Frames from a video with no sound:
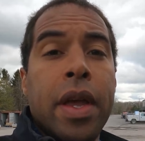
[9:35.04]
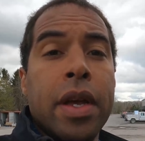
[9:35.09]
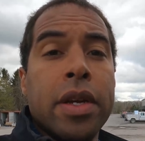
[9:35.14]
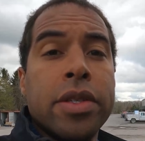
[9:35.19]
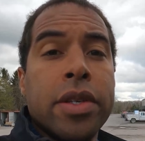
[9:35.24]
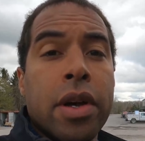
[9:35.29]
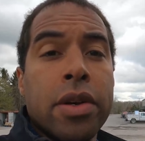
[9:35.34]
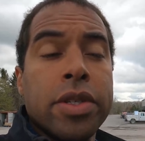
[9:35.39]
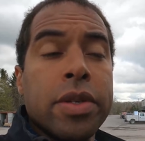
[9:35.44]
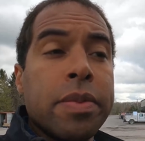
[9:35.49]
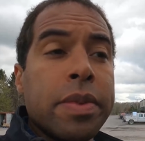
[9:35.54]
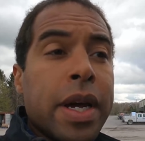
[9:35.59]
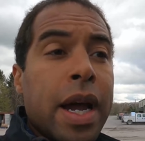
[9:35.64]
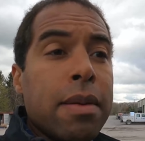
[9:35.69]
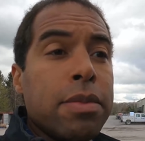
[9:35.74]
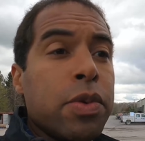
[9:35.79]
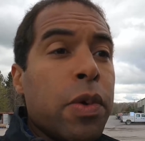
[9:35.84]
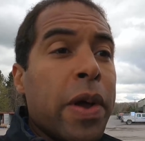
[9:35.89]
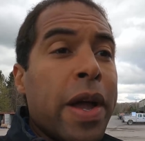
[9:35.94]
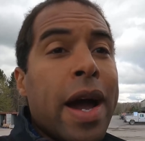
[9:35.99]
So
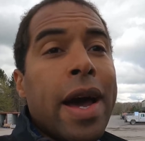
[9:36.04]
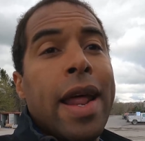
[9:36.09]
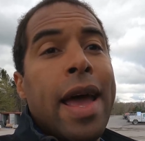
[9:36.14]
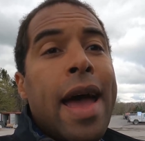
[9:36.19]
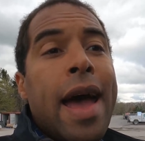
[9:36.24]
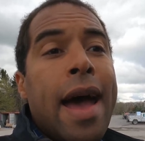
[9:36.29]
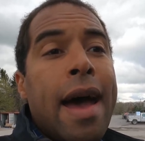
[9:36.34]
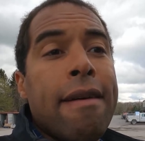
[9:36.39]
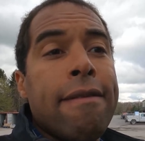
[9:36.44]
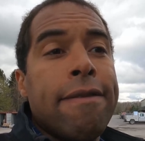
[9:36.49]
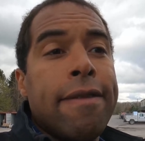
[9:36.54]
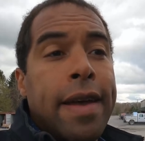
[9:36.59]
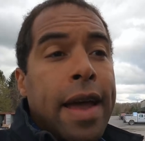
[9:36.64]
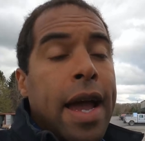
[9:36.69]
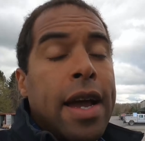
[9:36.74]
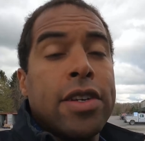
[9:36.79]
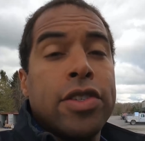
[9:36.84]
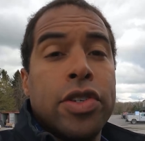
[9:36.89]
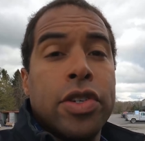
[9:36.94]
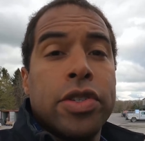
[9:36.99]
sometimes we gotta have
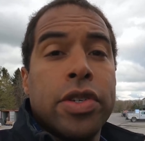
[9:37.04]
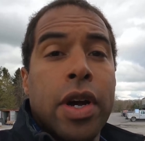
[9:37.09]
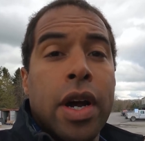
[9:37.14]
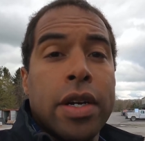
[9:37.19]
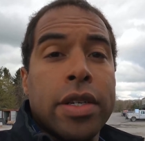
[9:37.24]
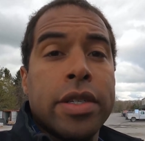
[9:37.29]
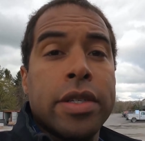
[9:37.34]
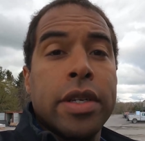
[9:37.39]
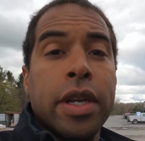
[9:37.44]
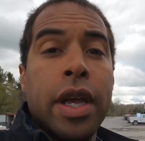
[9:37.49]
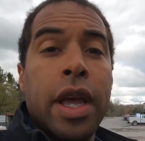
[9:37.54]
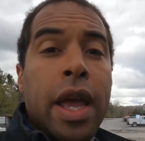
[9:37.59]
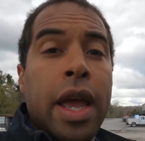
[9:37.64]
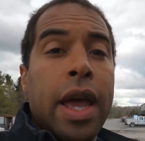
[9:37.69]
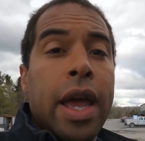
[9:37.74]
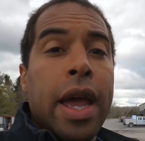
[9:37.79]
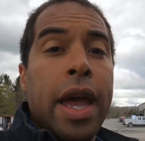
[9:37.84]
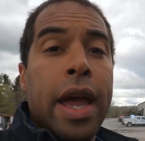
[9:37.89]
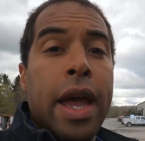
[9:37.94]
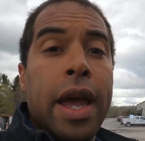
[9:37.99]
extra trucks,
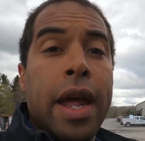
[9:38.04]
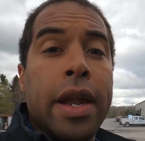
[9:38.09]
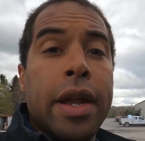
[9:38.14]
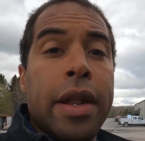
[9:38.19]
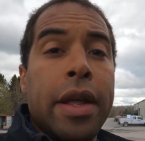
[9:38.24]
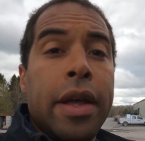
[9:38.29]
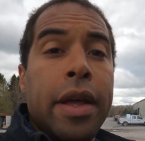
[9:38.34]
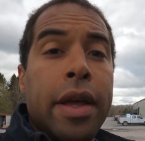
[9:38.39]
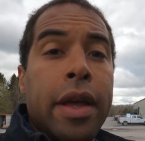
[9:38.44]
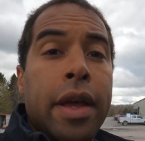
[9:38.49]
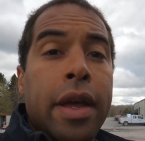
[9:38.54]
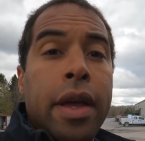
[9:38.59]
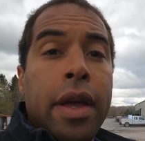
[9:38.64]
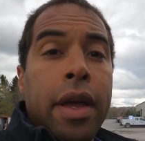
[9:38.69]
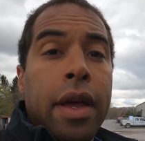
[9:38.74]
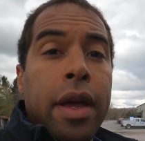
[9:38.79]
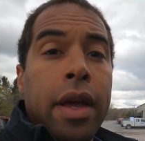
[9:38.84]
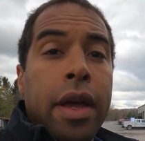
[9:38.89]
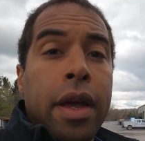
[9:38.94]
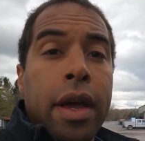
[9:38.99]
and
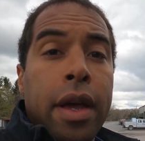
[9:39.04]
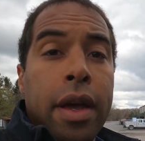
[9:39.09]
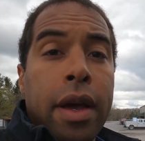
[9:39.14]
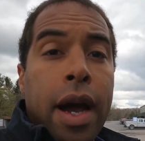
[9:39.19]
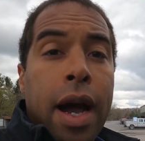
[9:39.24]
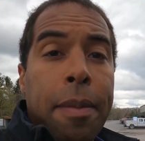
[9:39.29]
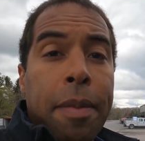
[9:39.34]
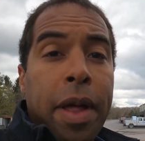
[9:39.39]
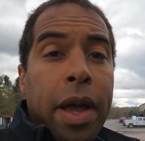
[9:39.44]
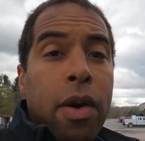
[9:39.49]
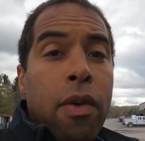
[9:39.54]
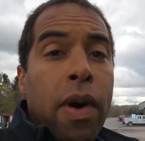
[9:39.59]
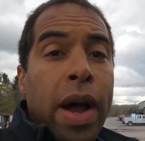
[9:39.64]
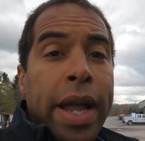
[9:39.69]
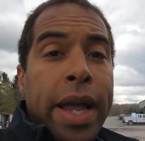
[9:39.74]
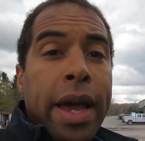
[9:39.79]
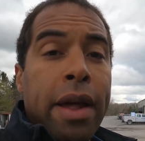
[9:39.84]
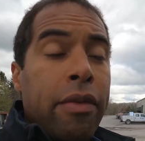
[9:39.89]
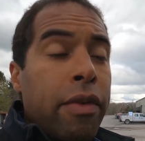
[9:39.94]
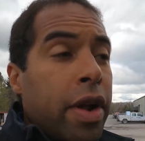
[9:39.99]
I'm like, why
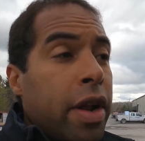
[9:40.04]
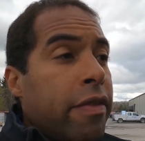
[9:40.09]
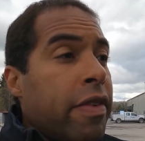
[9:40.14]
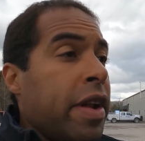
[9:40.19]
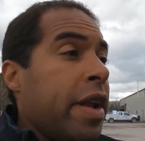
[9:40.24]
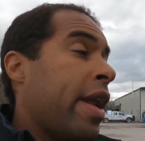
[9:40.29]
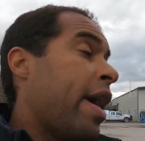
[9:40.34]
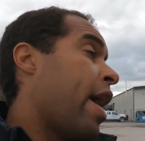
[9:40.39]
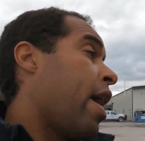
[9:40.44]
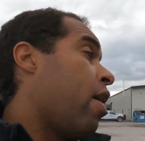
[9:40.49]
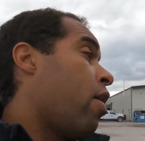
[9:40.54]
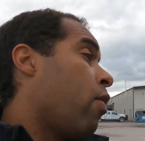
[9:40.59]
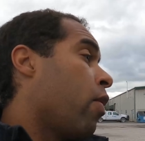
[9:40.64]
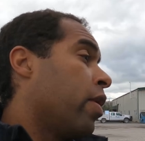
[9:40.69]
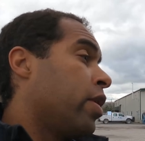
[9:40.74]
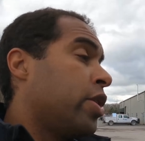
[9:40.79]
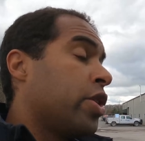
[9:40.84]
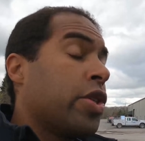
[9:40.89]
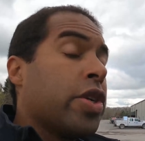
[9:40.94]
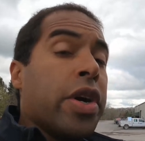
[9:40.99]
get rid of it now?
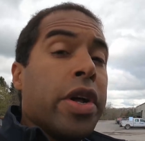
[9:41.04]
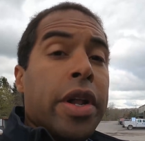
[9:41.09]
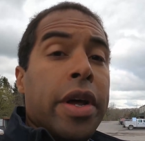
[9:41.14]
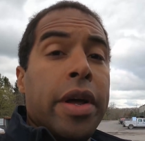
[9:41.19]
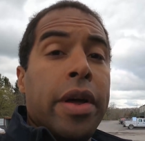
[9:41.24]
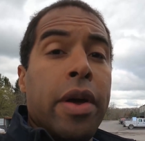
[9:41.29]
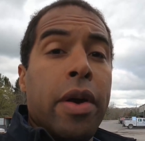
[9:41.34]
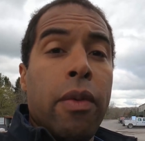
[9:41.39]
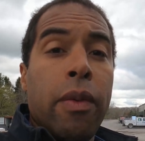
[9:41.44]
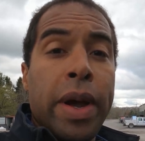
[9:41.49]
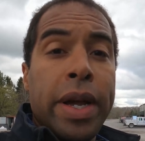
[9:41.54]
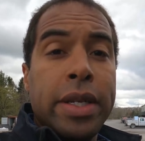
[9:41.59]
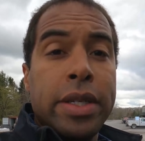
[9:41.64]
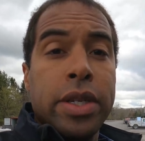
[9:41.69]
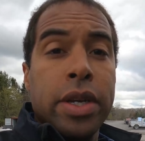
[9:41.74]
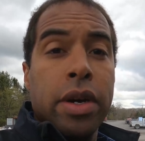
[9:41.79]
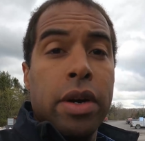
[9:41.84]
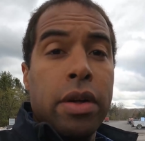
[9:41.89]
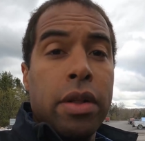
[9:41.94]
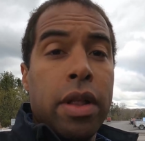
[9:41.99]
We're just gonna wait
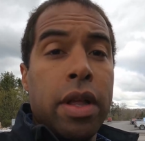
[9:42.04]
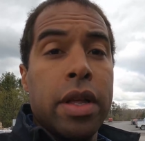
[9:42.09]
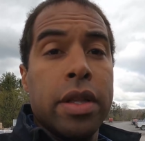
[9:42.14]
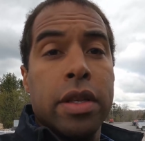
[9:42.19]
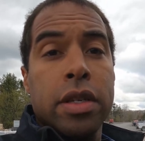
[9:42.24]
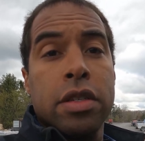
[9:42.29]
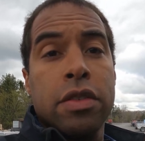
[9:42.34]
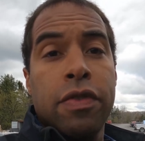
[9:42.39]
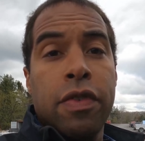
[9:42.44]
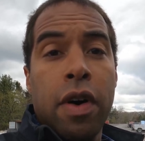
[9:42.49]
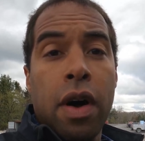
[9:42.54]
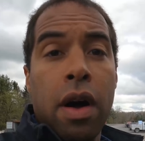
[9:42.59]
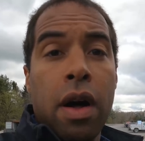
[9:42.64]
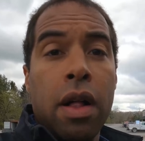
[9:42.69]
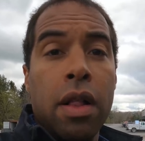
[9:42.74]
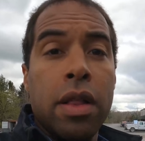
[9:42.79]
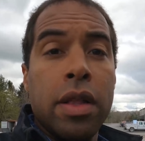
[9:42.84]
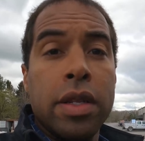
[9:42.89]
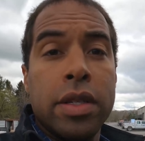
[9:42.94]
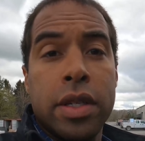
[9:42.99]
till this
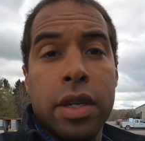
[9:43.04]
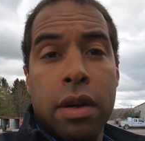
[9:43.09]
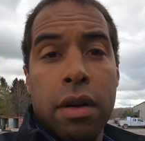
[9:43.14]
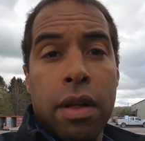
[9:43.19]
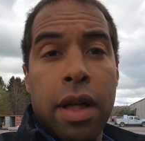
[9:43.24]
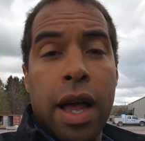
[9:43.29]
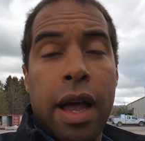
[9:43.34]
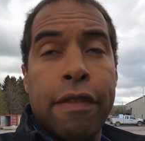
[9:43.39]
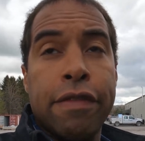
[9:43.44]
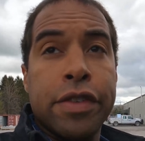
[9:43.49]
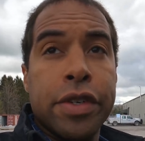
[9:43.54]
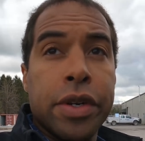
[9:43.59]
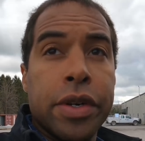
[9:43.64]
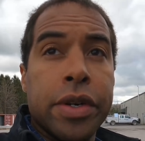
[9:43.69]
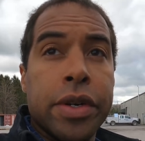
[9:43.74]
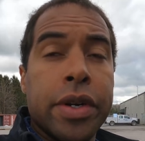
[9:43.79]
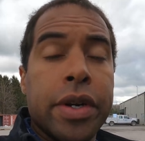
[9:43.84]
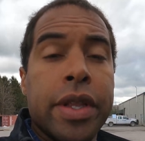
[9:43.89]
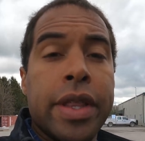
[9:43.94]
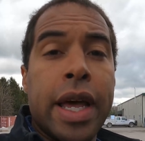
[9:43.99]
fall, till
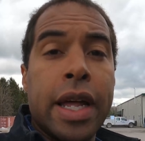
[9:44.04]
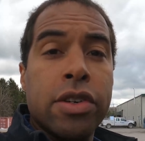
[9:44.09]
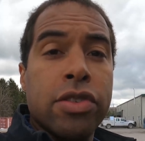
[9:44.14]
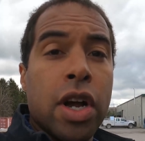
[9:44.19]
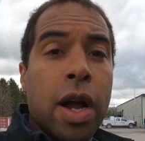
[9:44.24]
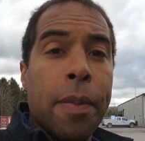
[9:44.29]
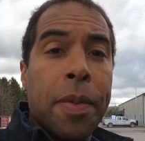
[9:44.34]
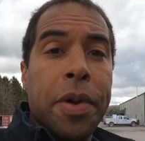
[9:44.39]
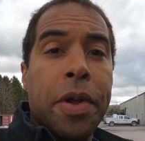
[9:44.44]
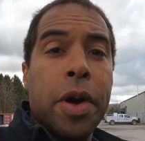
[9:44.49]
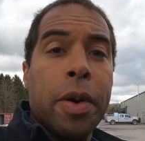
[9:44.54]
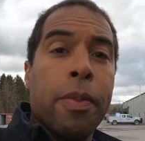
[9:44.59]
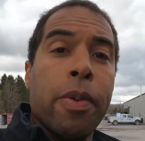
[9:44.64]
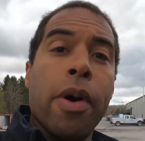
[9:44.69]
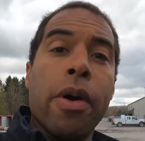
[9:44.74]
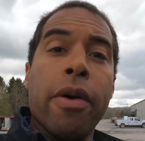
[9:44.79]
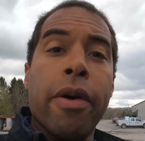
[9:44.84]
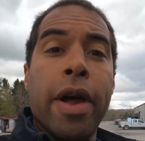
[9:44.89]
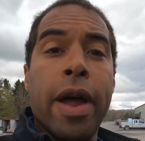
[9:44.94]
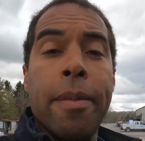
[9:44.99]
after that drop and hook
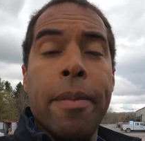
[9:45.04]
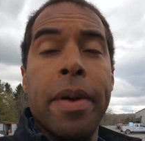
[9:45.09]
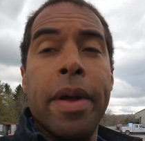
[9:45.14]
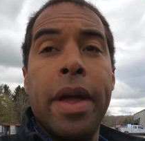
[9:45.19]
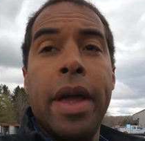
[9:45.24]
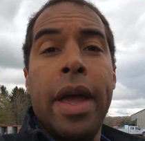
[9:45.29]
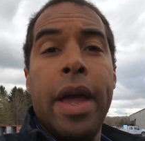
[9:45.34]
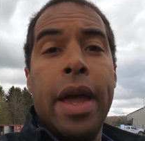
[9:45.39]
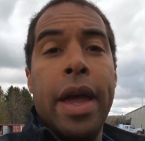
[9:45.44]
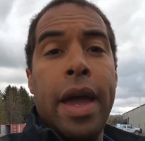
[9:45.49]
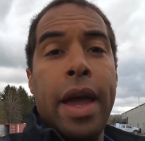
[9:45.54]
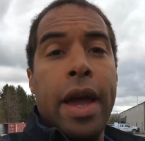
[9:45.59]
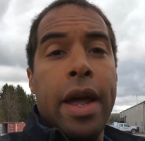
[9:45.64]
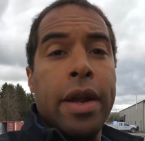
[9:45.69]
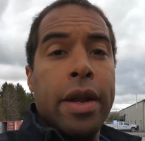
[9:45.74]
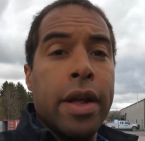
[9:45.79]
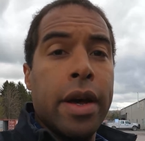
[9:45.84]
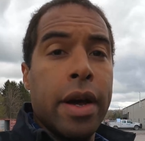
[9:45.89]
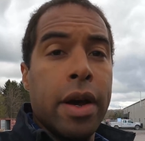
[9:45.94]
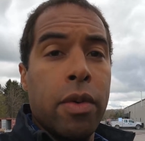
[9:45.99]
program,
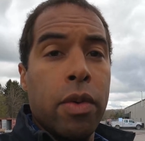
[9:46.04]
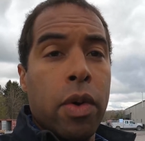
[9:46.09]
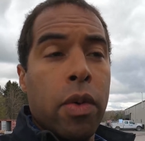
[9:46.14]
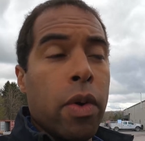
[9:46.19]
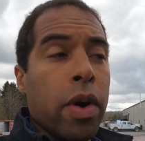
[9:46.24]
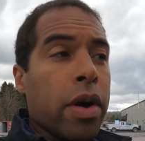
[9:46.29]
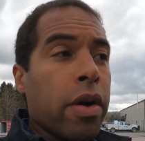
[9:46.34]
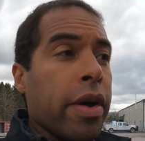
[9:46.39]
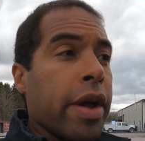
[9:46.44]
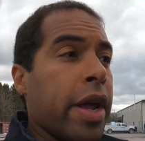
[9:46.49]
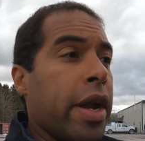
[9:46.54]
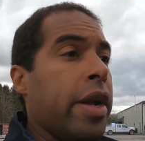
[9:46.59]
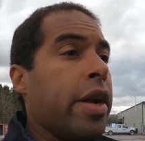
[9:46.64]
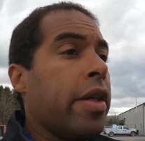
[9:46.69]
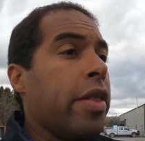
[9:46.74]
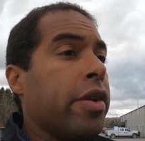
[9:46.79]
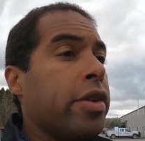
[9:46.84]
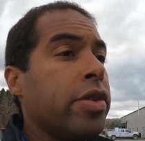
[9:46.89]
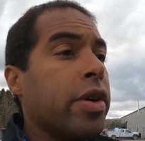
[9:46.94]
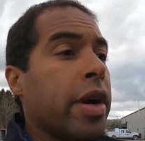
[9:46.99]
and we'll work on getting
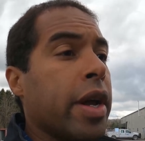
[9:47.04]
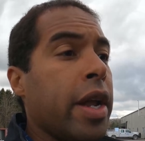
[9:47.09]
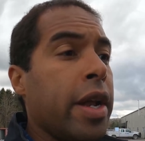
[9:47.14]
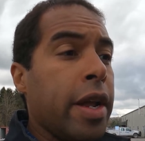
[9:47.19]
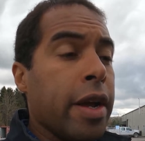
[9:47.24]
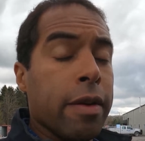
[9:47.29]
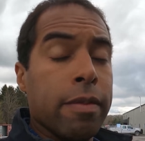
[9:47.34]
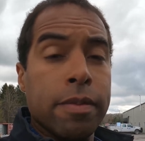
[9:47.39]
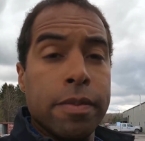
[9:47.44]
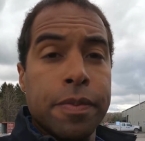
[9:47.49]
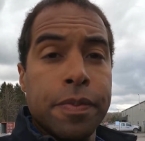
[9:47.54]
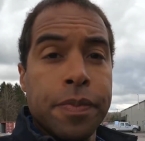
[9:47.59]
another truck in here.